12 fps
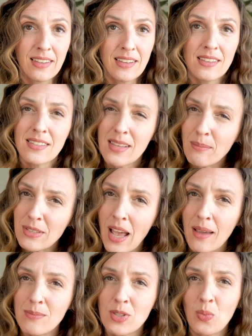
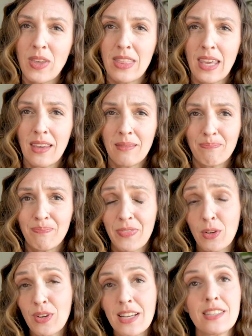Sometimes we think
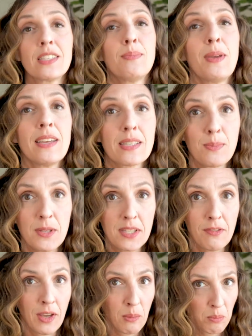there needs to be a
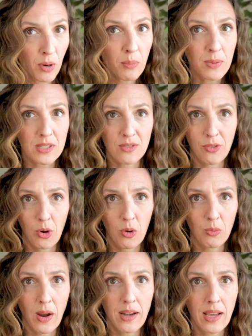specific purpose for our
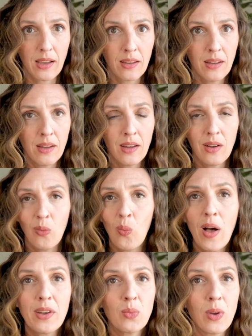writing,
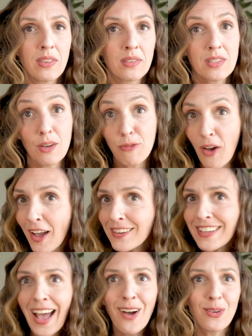one with defined
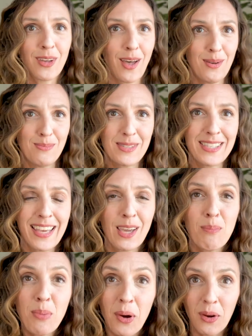outcomes like a
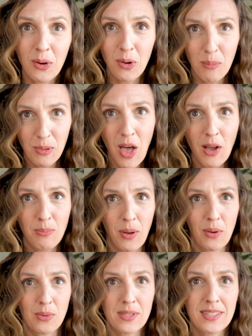book or a blog
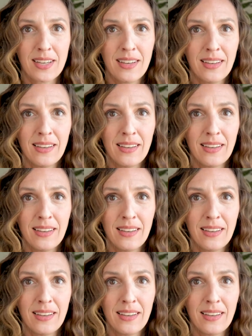post.